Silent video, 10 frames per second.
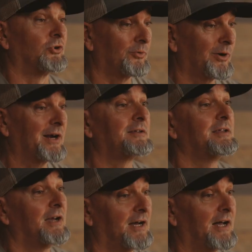-side
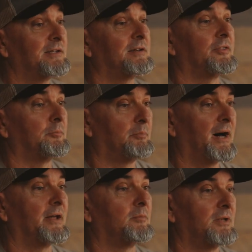directly onto the
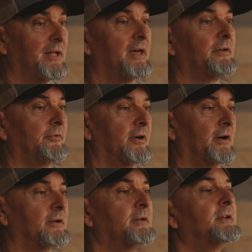bottom ladder
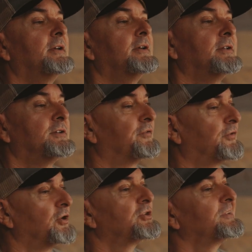rung to
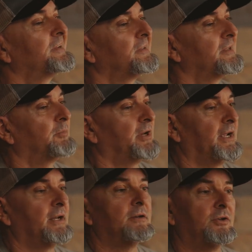virtually
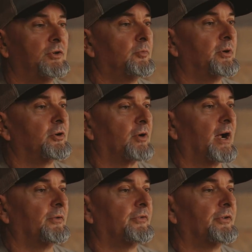eliminate human
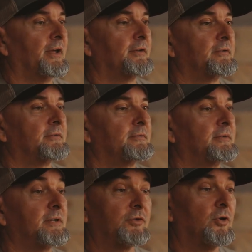ground scent.
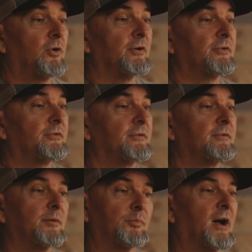And of course,
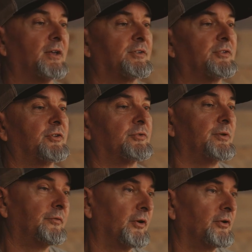the process is
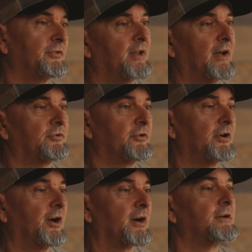reversed after
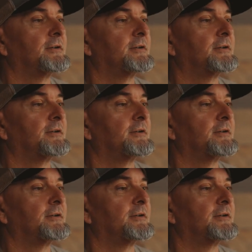dark.